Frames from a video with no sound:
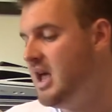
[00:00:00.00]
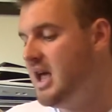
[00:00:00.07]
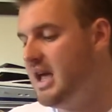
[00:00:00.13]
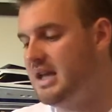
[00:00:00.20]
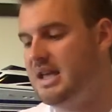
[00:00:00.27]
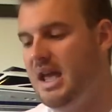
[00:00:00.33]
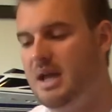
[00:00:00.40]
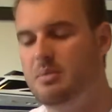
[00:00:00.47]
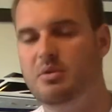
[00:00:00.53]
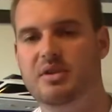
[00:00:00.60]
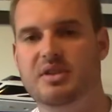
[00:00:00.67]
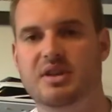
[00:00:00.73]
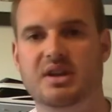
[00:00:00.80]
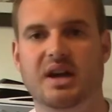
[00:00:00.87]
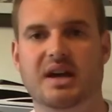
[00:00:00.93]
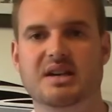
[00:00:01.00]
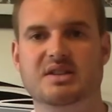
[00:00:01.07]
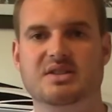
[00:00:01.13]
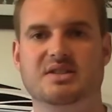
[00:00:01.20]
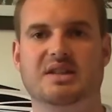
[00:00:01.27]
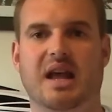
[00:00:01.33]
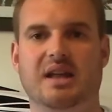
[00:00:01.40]
It came with a nice
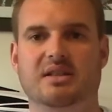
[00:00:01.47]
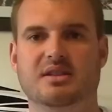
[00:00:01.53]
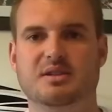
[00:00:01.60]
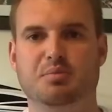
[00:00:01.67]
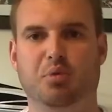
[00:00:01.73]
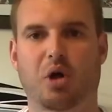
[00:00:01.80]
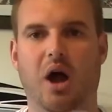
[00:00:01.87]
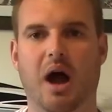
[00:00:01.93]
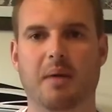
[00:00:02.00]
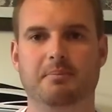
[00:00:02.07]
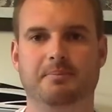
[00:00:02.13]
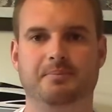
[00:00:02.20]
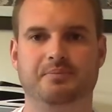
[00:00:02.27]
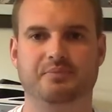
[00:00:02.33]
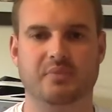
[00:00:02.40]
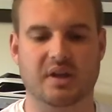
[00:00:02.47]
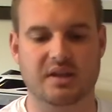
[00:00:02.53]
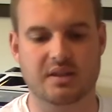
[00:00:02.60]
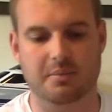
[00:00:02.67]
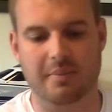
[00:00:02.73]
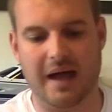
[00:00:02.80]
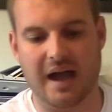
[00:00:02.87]
stainless prop in
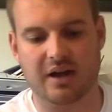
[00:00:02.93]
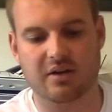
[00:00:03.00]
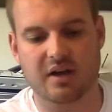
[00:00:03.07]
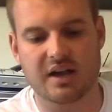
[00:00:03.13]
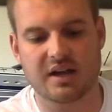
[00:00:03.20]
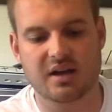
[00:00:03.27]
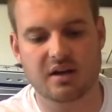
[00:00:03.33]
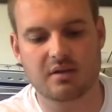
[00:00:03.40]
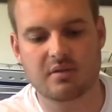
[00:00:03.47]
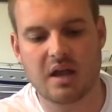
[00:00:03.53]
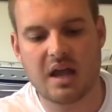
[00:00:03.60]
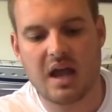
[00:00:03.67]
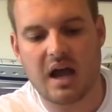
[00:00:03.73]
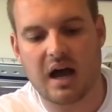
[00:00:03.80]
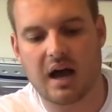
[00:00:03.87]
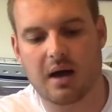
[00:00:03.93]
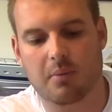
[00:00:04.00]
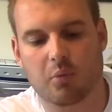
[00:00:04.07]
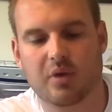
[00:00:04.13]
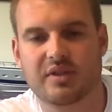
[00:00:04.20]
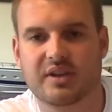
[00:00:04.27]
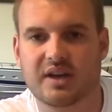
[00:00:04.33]
the back right here.
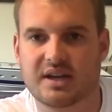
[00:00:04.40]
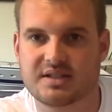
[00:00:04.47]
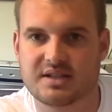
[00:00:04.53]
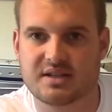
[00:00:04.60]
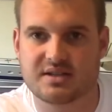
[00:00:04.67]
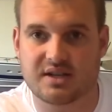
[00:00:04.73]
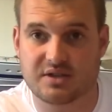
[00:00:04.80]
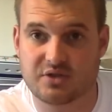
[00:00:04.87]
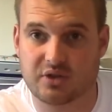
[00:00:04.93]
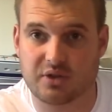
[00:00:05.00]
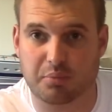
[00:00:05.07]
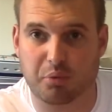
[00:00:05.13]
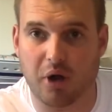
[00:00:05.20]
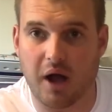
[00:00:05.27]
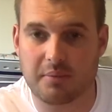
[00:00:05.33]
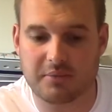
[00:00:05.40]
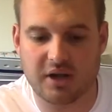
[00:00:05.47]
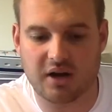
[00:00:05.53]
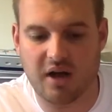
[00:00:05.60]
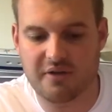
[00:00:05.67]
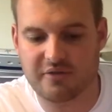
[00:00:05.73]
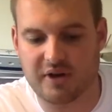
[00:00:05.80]
One thing I did is I took the prop nut
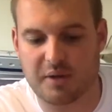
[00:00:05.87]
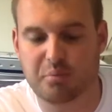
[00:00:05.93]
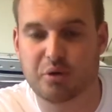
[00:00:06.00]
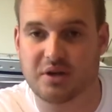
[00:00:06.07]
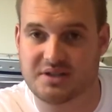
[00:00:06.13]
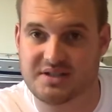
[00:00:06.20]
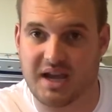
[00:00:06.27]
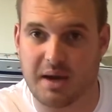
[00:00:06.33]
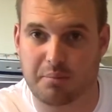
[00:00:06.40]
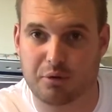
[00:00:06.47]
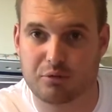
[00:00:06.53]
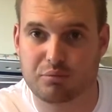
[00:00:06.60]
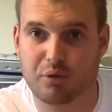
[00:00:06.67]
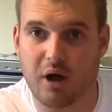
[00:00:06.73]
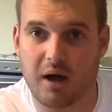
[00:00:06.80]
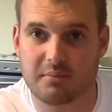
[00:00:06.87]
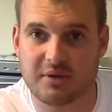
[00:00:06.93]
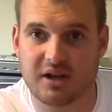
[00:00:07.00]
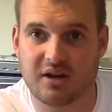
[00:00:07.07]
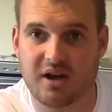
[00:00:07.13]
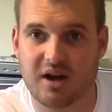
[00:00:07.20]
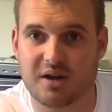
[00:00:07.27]
off and I put a tapered prop
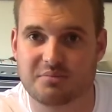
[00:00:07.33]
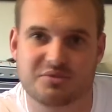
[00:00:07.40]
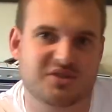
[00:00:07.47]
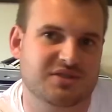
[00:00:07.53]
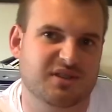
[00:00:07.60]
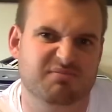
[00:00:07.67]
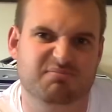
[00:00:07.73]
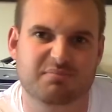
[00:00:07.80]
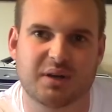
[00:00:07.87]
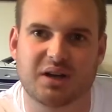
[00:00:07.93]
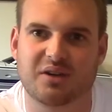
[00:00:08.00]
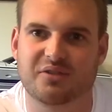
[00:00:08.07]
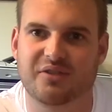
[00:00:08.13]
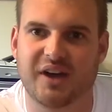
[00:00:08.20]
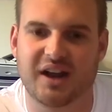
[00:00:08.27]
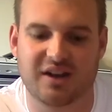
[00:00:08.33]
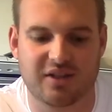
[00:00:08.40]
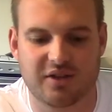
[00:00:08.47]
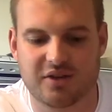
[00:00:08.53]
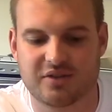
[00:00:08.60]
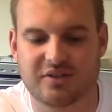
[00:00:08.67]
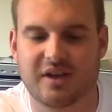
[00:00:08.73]
nut on. I'm just a bigger fan of
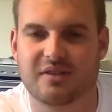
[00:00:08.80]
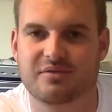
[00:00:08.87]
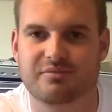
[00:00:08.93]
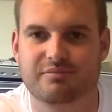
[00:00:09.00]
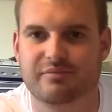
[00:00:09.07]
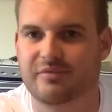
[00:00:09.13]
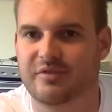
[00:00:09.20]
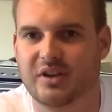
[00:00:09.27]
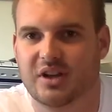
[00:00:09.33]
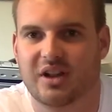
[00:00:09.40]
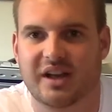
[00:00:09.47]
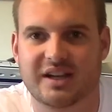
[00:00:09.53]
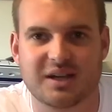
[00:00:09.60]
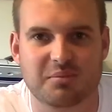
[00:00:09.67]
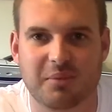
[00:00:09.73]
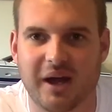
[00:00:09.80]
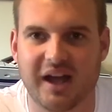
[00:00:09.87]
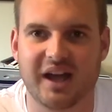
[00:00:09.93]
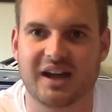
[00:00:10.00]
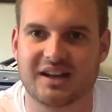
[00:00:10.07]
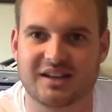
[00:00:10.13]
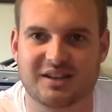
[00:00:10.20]
those. I feel like in my
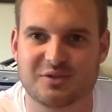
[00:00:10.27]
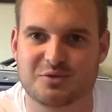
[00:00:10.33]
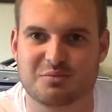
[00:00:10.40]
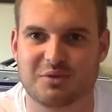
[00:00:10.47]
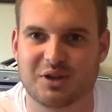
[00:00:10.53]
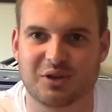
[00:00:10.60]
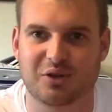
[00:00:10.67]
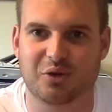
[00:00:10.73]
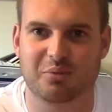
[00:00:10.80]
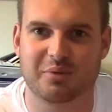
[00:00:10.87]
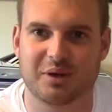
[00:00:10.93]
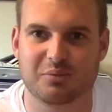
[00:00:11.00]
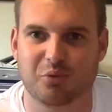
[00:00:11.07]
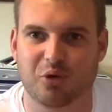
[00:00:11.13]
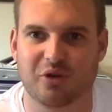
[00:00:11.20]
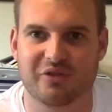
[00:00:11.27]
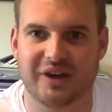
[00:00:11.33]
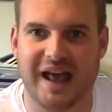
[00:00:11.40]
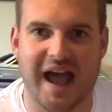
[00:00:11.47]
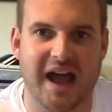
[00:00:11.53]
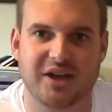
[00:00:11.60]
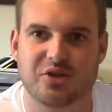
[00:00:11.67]
head it gives me a little bit more of an
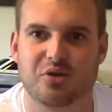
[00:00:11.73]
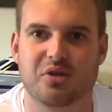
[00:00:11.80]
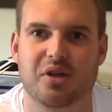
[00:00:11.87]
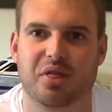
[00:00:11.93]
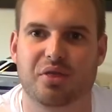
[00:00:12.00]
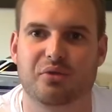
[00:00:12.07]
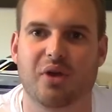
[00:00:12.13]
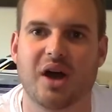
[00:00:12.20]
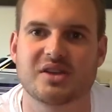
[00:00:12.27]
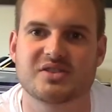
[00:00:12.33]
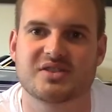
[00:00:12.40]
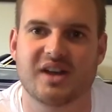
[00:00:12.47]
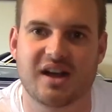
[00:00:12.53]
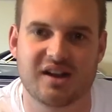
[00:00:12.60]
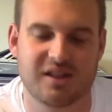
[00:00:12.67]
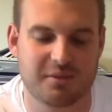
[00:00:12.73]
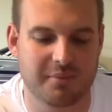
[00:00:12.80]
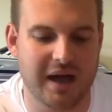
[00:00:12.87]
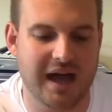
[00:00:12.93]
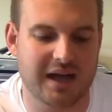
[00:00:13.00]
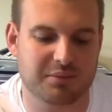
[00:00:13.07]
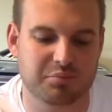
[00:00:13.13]
accurate thrust out of the
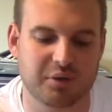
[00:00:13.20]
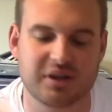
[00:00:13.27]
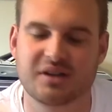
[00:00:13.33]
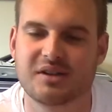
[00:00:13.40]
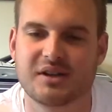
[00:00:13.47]
back, but